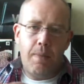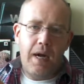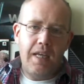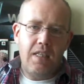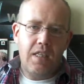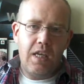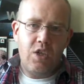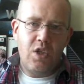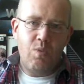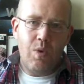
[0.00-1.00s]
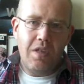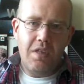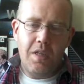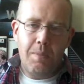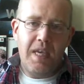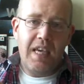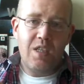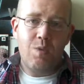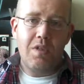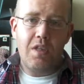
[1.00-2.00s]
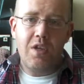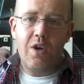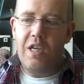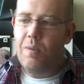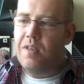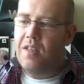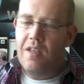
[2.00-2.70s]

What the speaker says: PlayStation 1, the PS1, the tiny one.